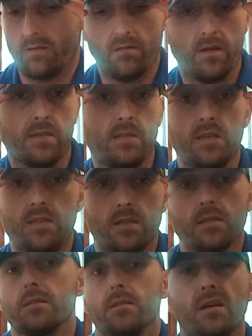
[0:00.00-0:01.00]

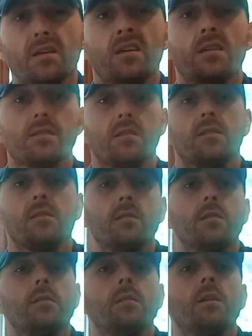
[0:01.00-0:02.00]
existence, I guess, and
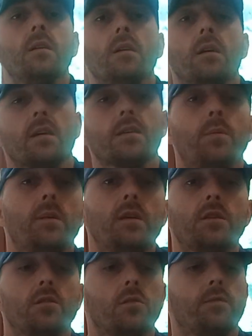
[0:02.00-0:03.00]
the
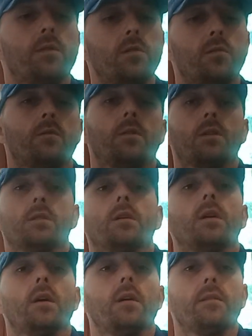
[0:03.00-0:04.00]
explanation of the universe.
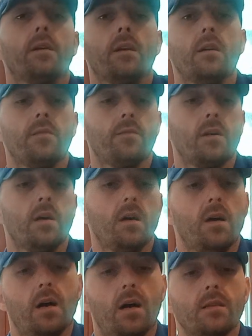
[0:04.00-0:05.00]
They have
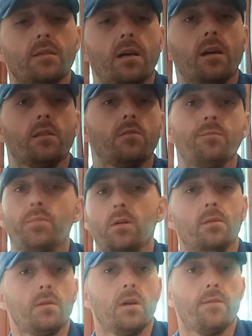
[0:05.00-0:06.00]
Asgard. You
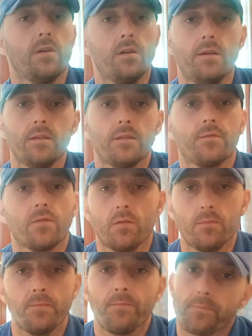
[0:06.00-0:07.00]
probably have heard it
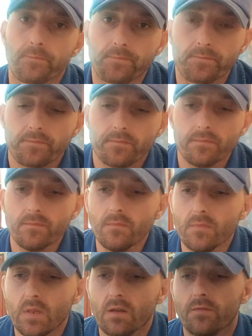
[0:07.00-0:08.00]
from
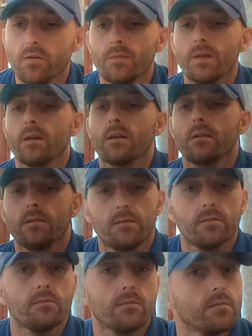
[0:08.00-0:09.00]
like
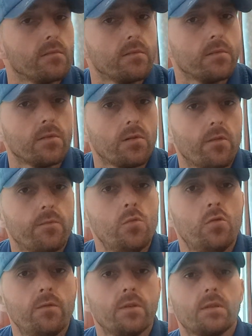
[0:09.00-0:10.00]

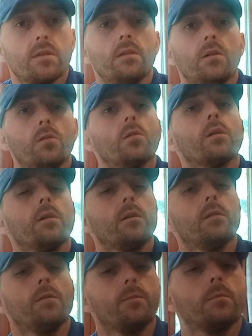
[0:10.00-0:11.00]
movies and lore
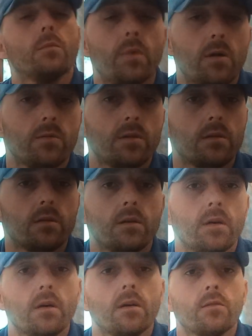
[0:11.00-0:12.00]
about the
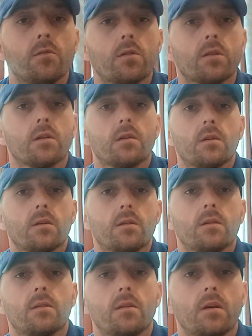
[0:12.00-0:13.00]
Nordic,
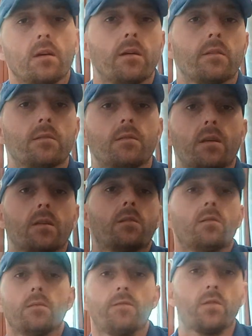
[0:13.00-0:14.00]
and
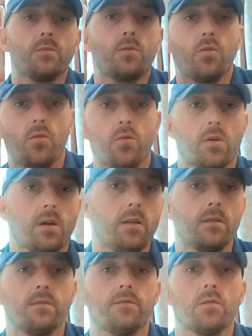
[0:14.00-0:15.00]
like from Thor
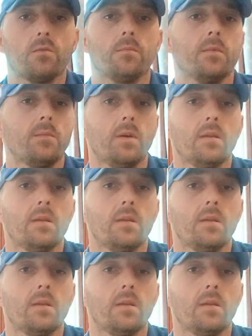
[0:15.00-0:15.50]
and from